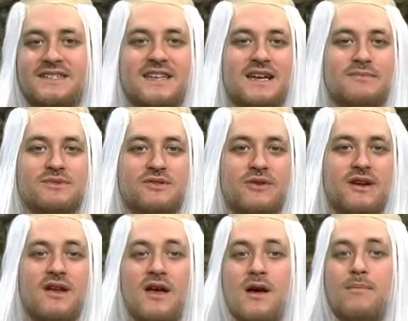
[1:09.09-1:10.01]
DM
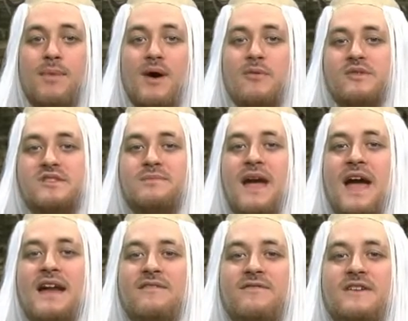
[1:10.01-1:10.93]
screen, but with some
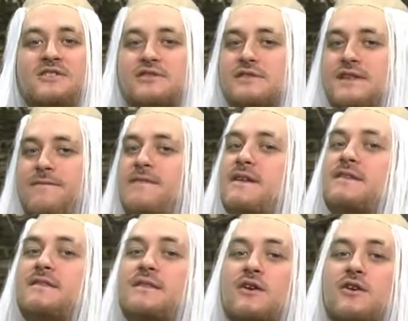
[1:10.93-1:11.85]
added features that
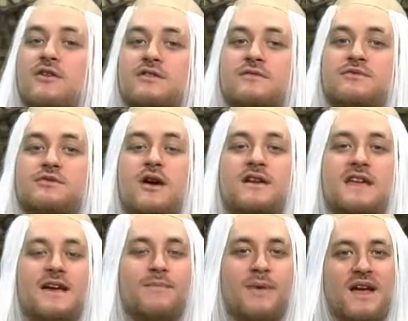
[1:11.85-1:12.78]
fit the Curse of Strahd
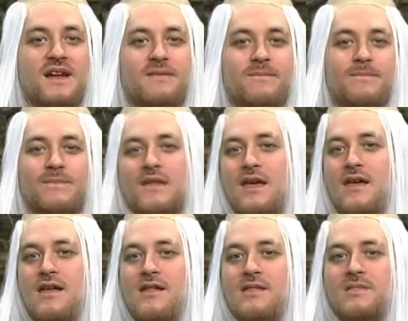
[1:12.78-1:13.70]
campaign.
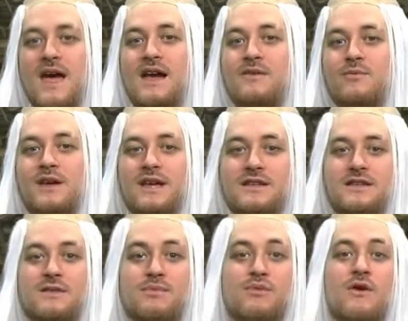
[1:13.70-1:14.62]
Then we get to
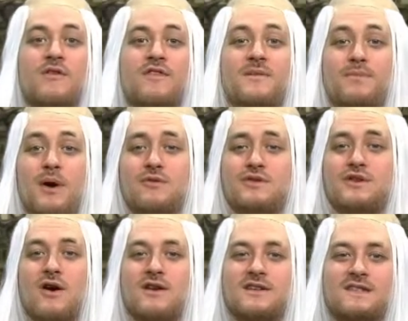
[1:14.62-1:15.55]
the Barovian
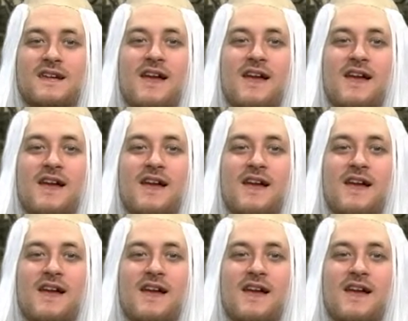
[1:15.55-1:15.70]
postcards.